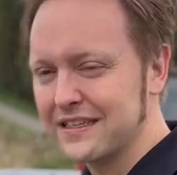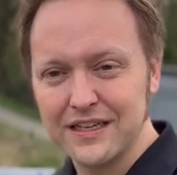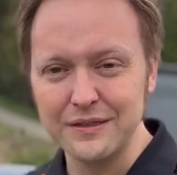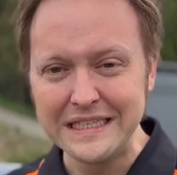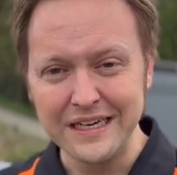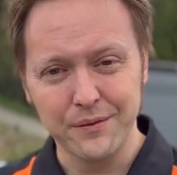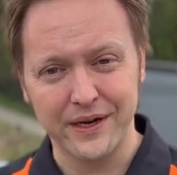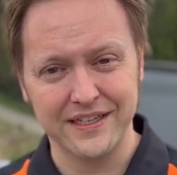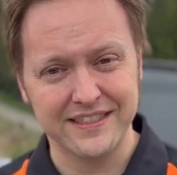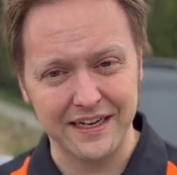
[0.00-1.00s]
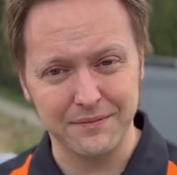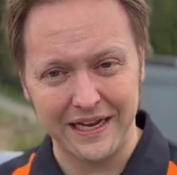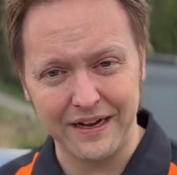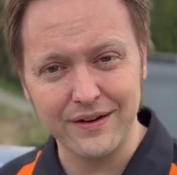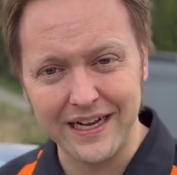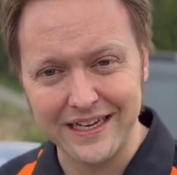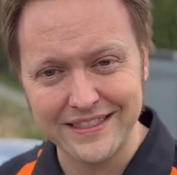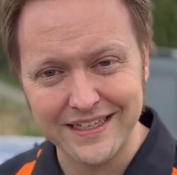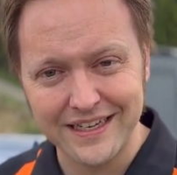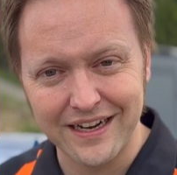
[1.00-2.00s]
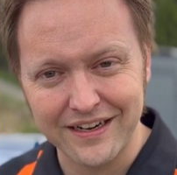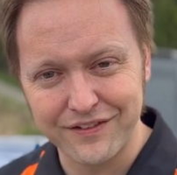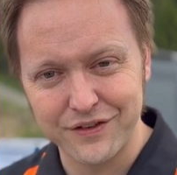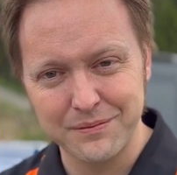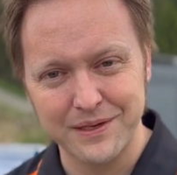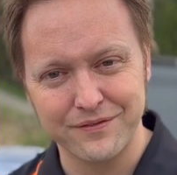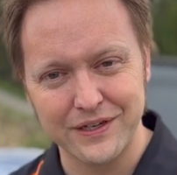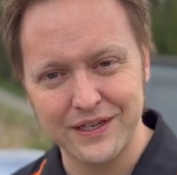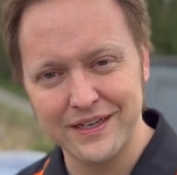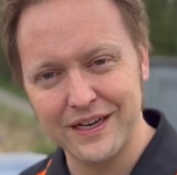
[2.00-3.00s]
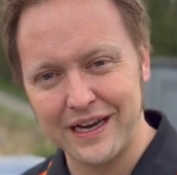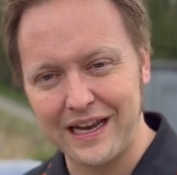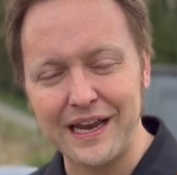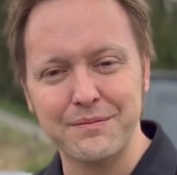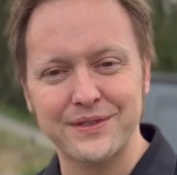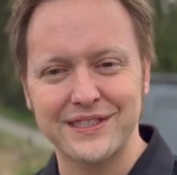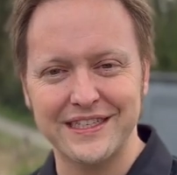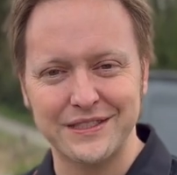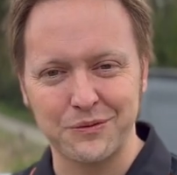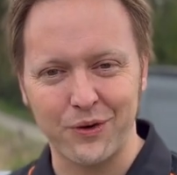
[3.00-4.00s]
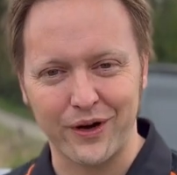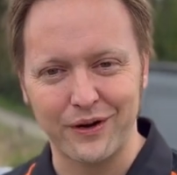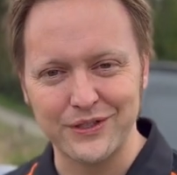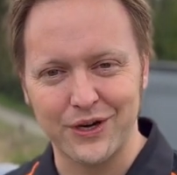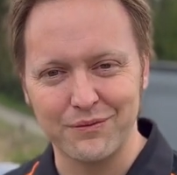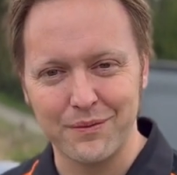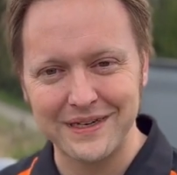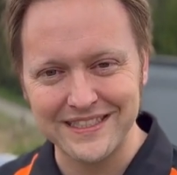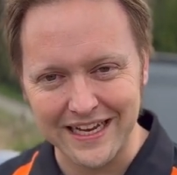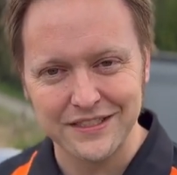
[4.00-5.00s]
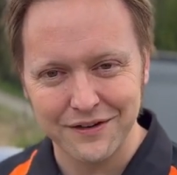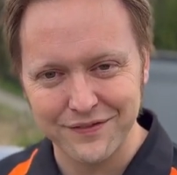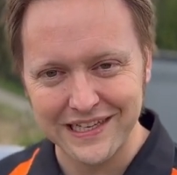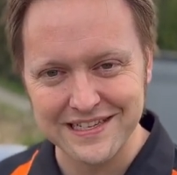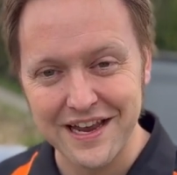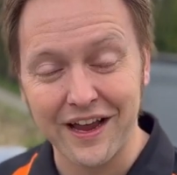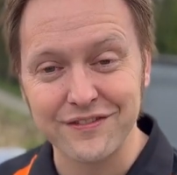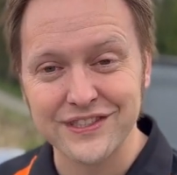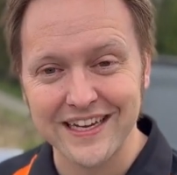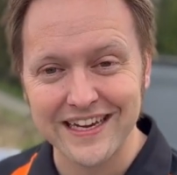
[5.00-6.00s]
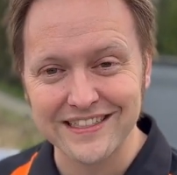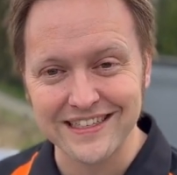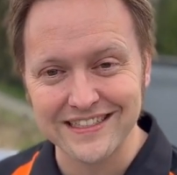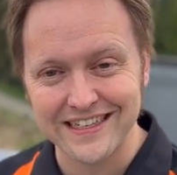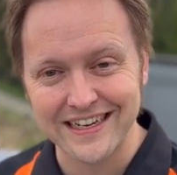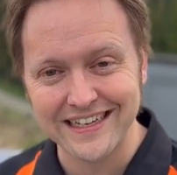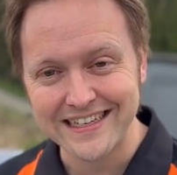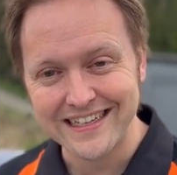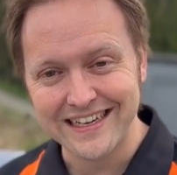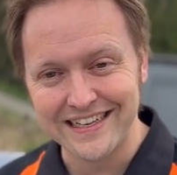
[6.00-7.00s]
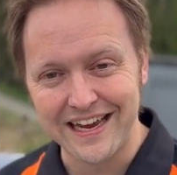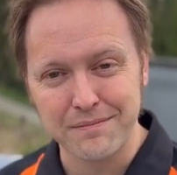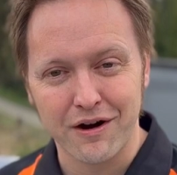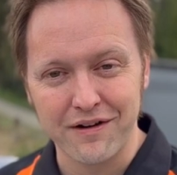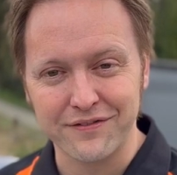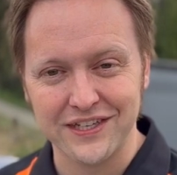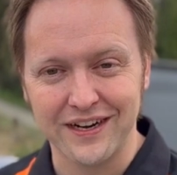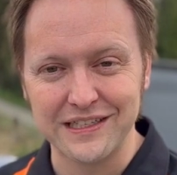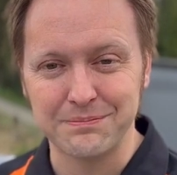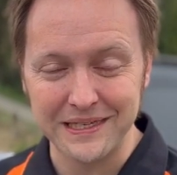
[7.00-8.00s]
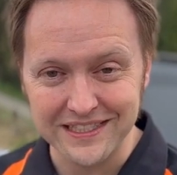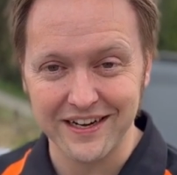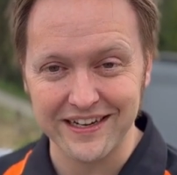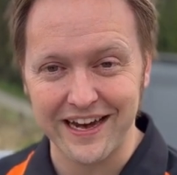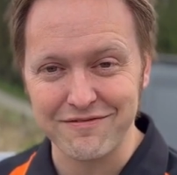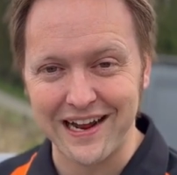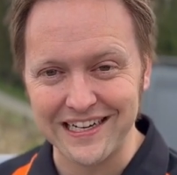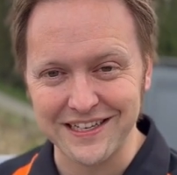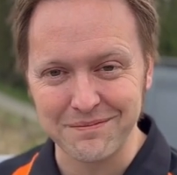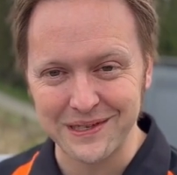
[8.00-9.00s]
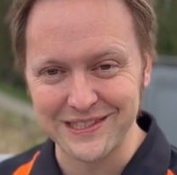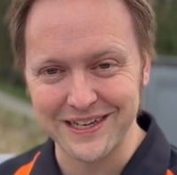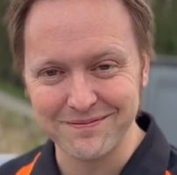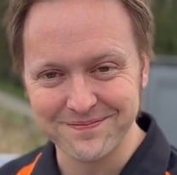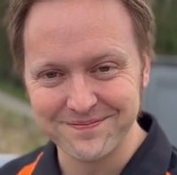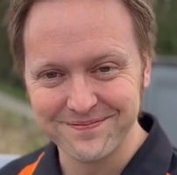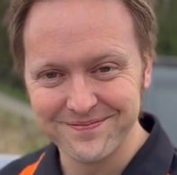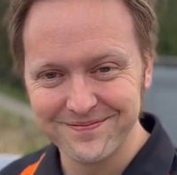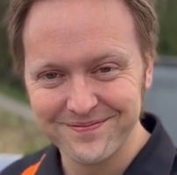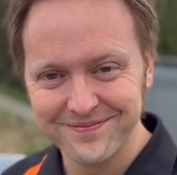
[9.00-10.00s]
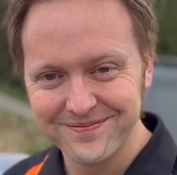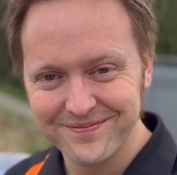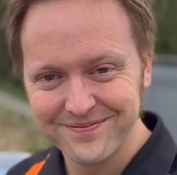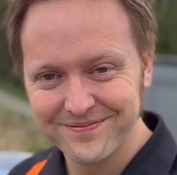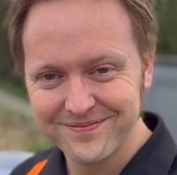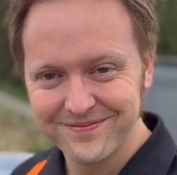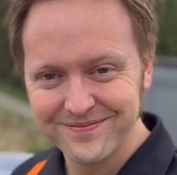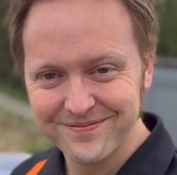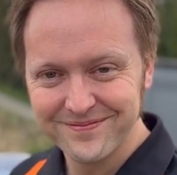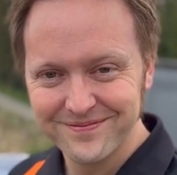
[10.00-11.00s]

So we're going to set up now, and uh, I'll give you a bit of a, a glimpse into what goes on when we set up for these live stages here in the M R F Tires B T R D A Rally Championship. Having